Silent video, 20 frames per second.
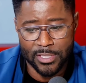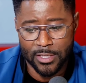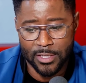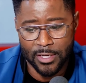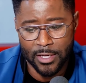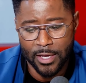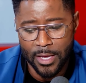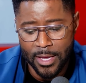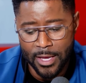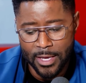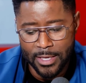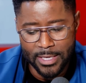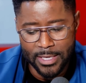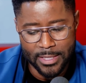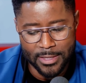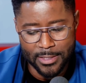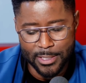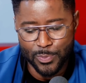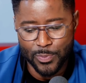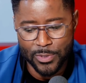to
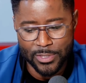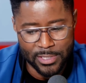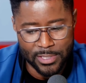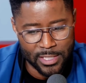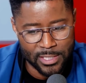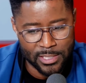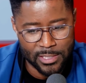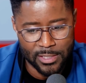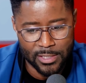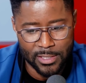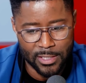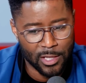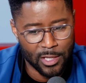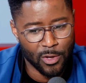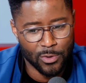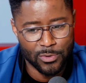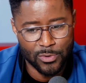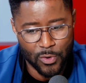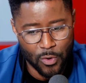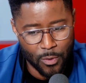get in this position and
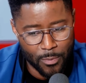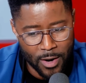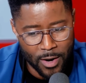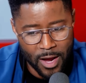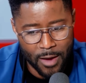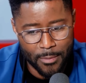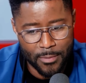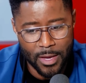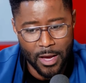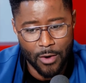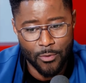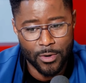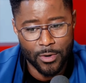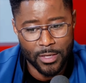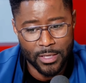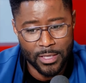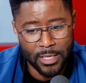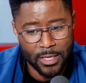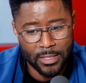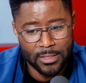close the door behind me. I want
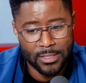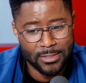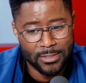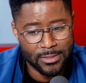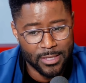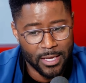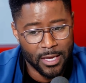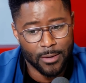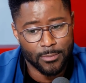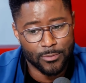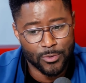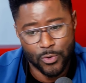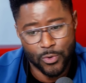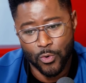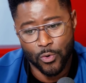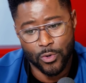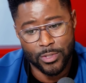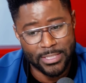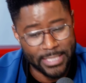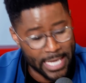to kick this damn
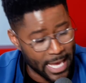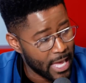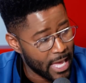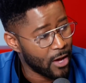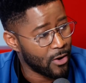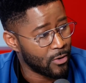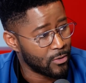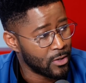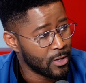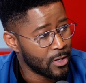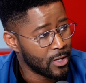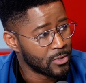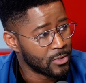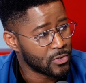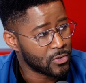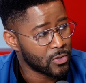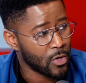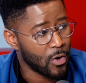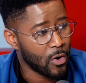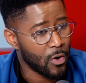door down. Yeah.
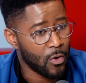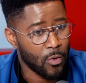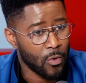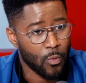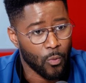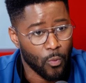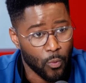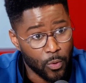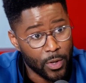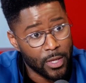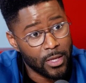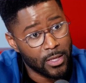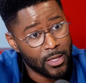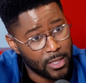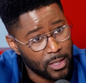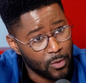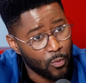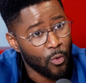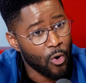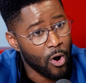So we
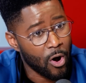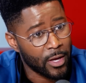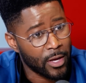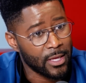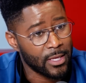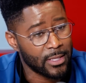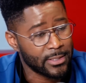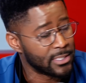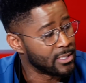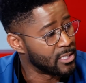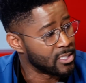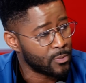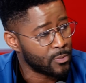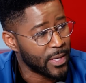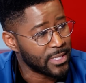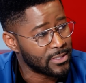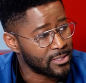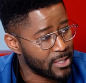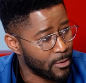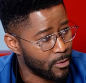can walk into the
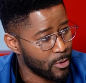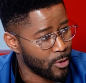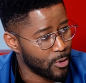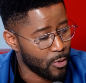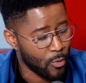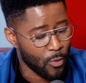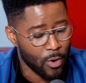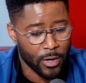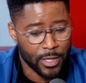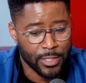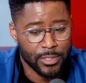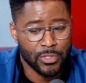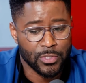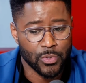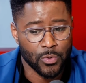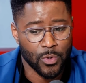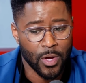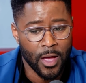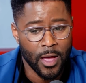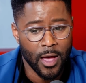spaces that we want to walk
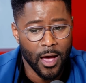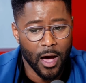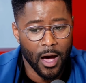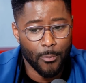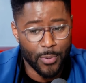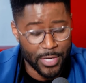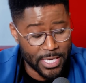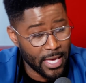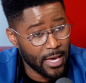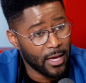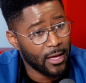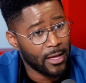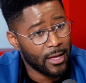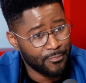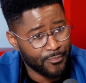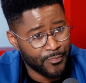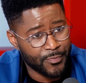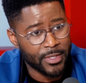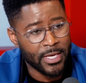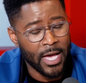into. But yeah,
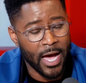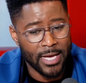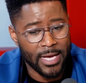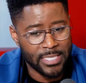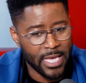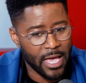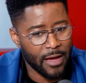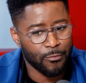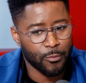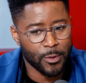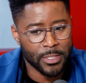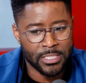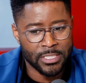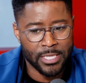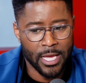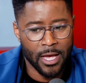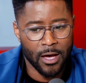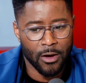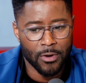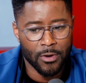guys have
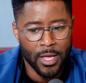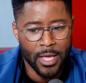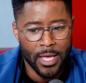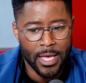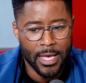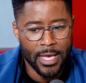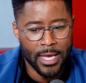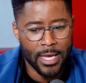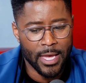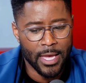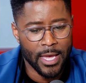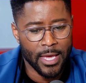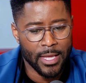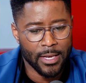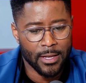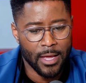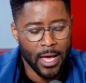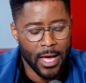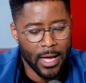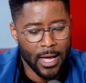reached out,
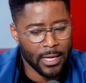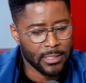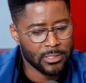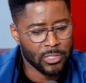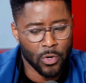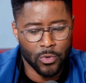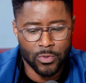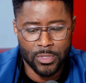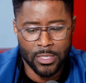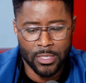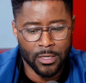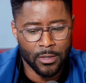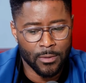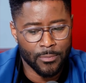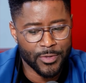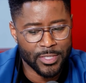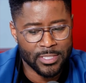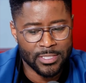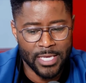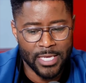and I told
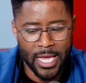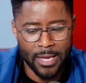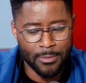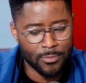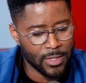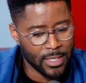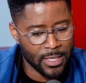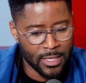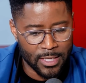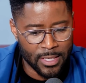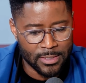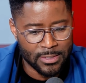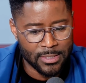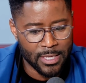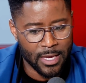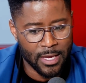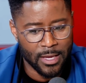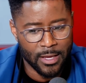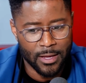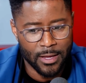them the same things
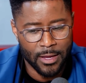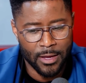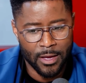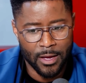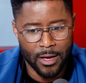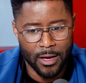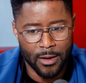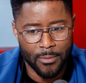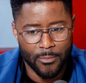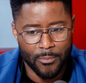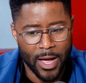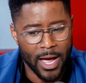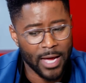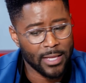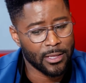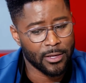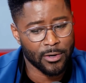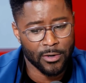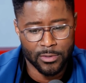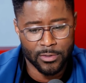that
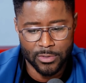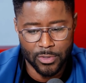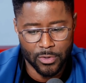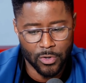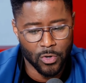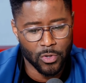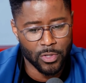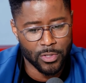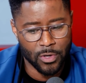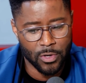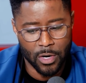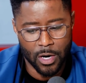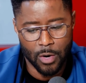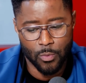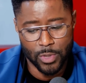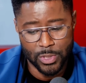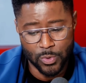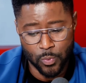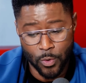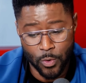I learned early
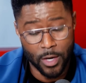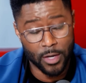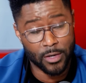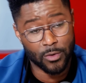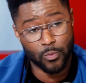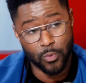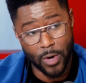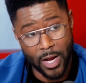on was, one,